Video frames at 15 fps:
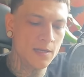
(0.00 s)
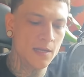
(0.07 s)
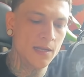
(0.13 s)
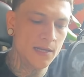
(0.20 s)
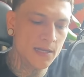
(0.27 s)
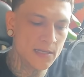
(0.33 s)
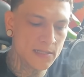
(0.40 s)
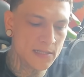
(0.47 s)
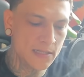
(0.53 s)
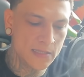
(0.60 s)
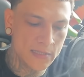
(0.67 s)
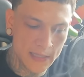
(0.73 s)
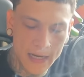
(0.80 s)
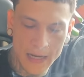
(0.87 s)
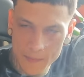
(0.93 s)

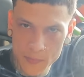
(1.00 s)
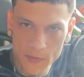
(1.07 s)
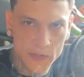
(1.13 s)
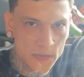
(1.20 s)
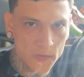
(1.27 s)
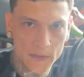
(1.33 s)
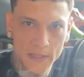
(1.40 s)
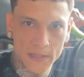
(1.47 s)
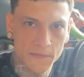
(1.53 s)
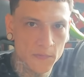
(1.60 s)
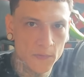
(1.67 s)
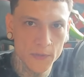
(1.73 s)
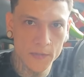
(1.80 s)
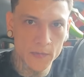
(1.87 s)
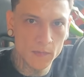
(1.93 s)
it's an opportunity
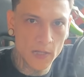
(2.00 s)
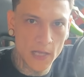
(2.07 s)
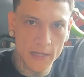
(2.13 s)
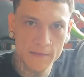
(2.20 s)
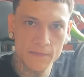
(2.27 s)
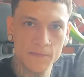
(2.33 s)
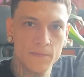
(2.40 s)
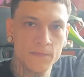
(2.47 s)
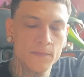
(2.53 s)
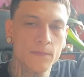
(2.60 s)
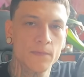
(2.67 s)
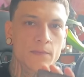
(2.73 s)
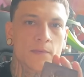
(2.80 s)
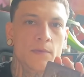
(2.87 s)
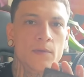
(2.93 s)
for a new life,
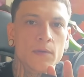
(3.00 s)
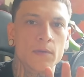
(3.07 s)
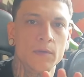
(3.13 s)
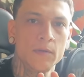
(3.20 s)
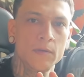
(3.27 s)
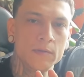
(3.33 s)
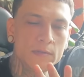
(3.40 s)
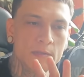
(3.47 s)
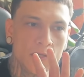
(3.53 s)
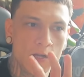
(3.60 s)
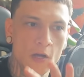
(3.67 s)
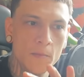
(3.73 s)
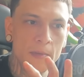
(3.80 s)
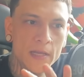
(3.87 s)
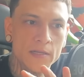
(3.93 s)
to
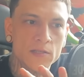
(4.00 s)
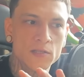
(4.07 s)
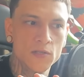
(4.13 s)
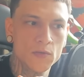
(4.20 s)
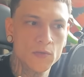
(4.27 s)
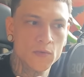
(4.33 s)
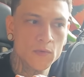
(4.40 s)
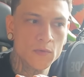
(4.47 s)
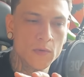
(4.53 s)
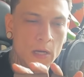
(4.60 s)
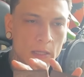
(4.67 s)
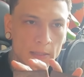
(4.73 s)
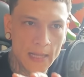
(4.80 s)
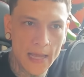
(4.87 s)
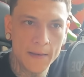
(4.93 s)
come into
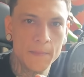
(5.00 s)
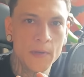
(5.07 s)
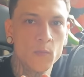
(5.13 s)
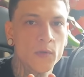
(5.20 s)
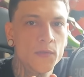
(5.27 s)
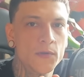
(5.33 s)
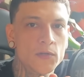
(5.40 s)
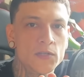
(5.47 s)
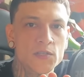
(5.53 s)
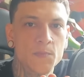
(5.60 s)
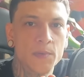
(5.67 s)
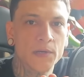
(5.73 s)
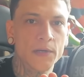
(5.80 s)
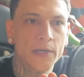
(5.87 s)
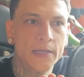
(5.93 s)
alignment with your
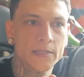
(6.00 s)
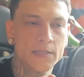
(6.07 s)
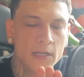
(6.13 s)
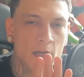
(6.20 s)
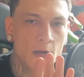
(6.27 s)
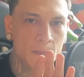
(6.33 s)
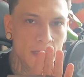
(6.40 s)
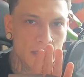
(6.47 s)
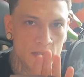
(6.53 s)
spirit, to come